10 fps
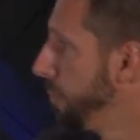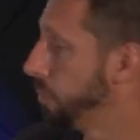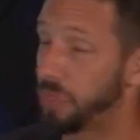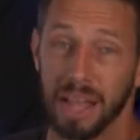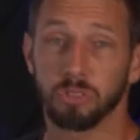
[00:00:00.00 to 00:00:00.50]

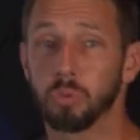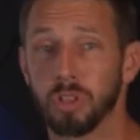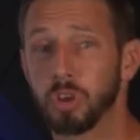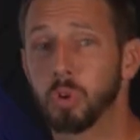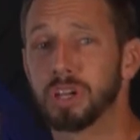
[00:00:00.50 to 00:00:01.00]
That's one of
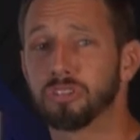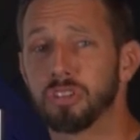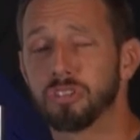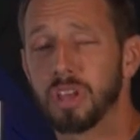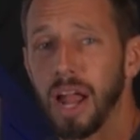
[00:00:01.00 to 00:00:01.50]
the questions
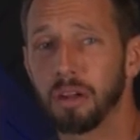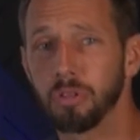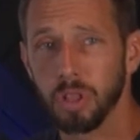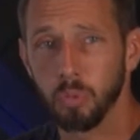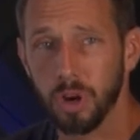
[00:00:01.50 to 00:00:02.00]
that I
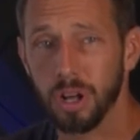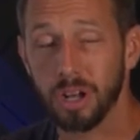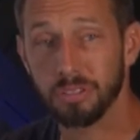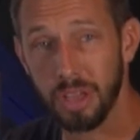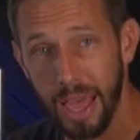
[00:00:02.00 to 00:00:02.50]
really want
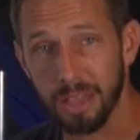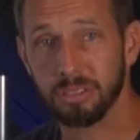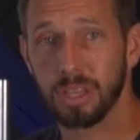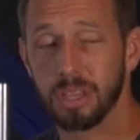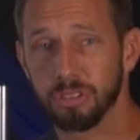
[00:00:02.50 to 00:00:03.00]
us
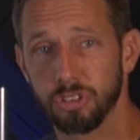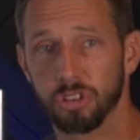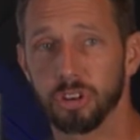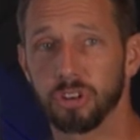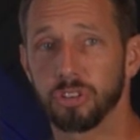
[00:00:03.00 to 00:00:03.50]
asking as a
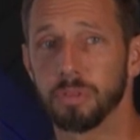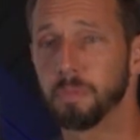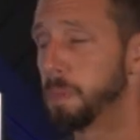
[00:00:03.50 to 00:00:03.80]
church.